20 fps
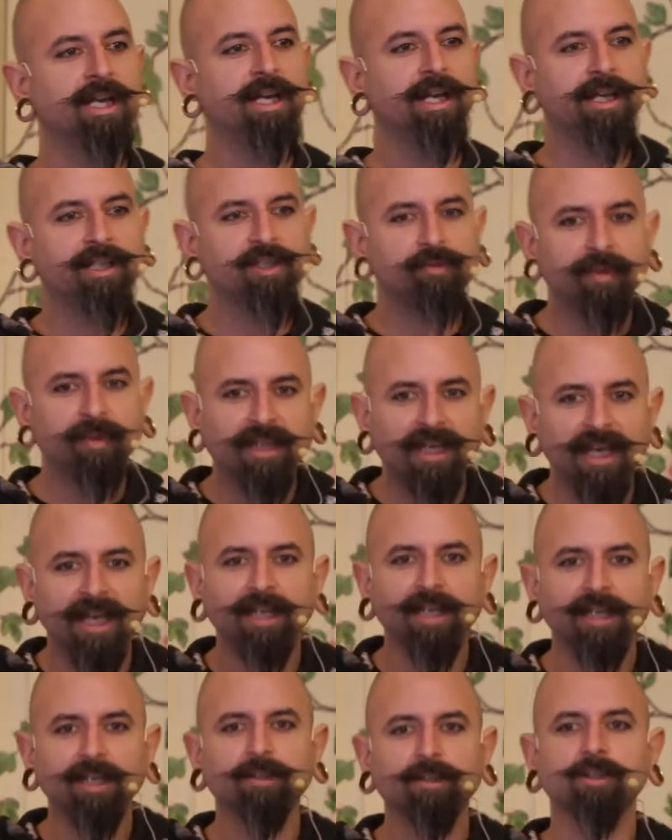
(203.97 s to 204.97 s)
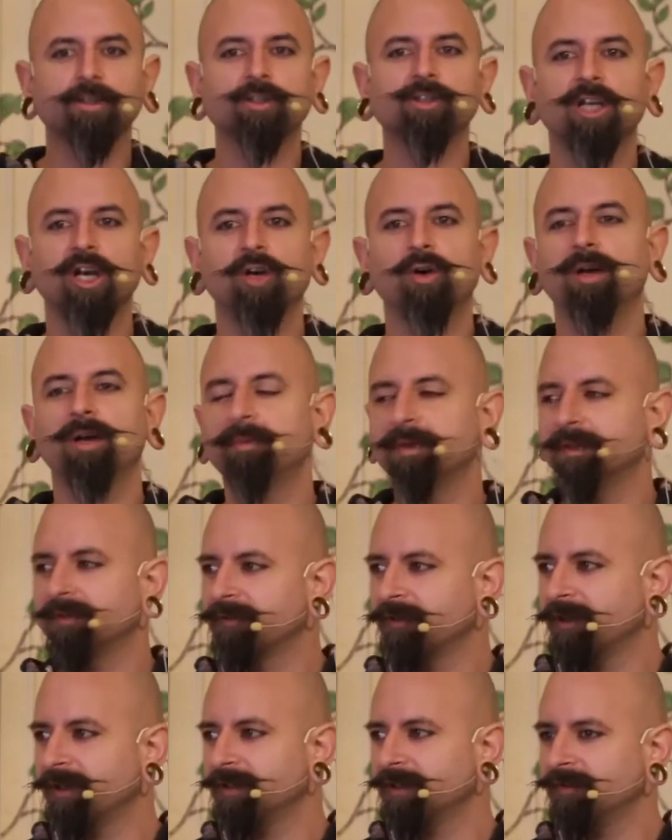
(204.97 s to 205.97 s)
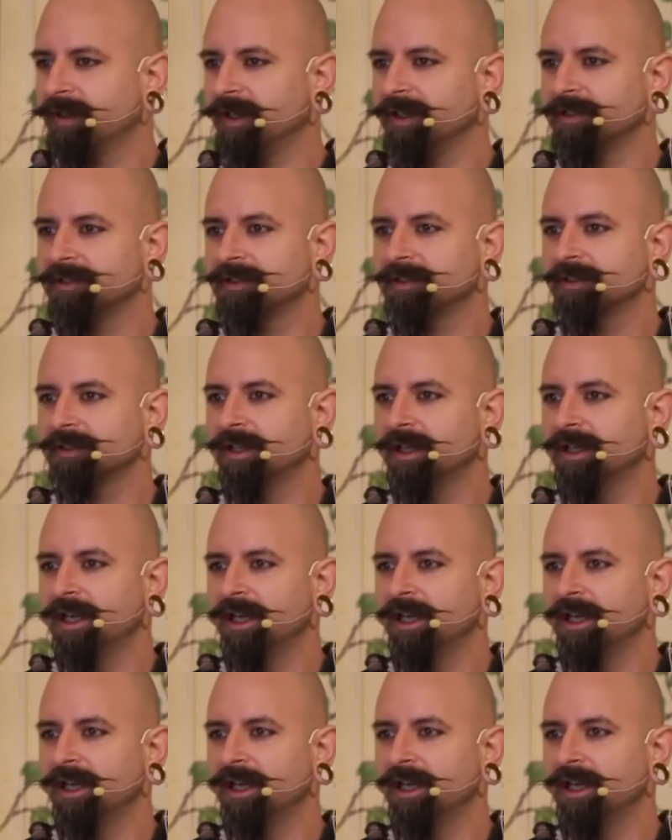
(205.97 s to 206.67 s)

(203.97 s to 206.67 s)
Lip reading: is beginning to show up in front of us.